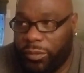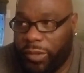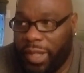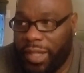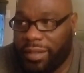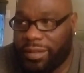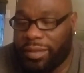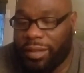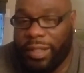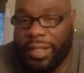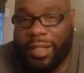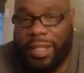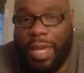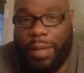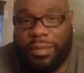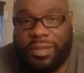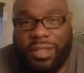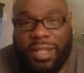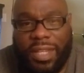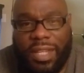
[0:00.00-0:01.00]
until they came
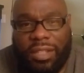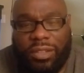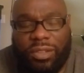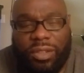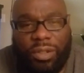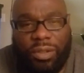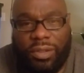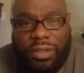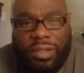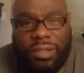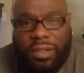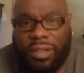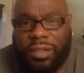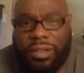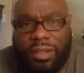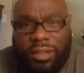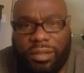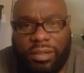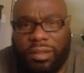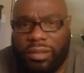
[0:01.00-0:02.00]
and said, hey, you know,
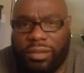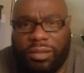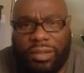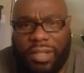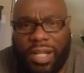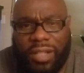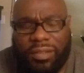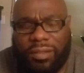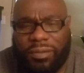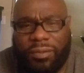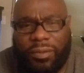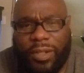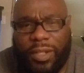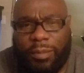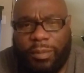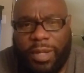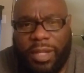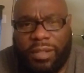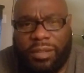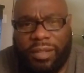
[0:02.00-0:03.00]
you guys are free,
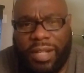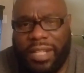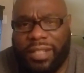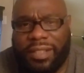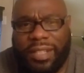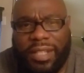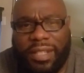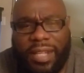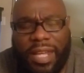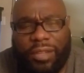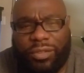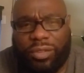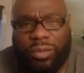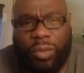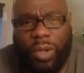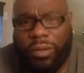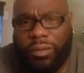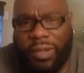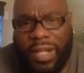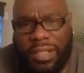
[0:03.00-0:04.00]
man. So they did extra
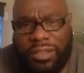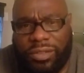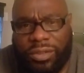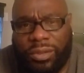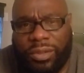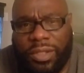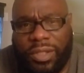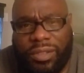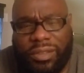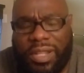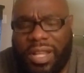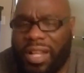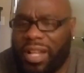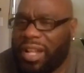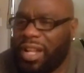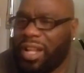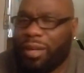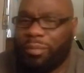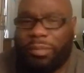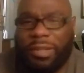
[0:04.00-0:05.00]
work for like 2 years.
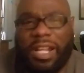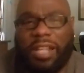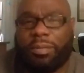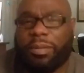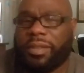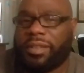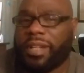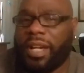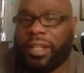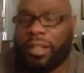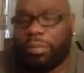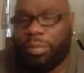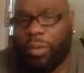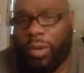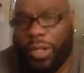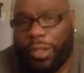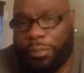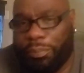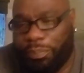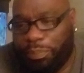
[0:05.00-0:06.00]
But that's beside the
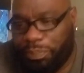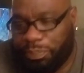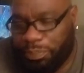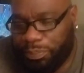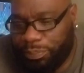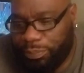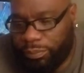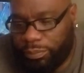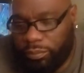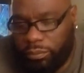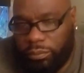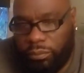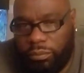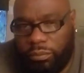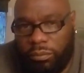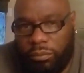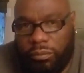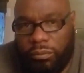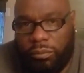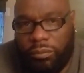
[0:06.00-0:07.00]
point.
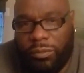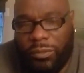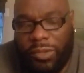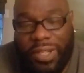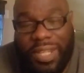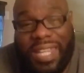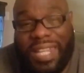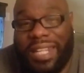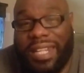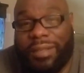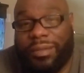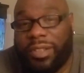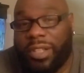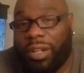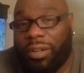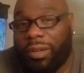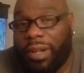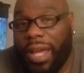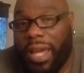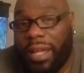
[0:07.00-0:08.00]
He didn't even
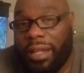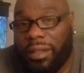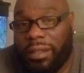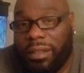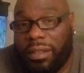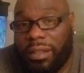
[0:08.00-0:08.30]
know that.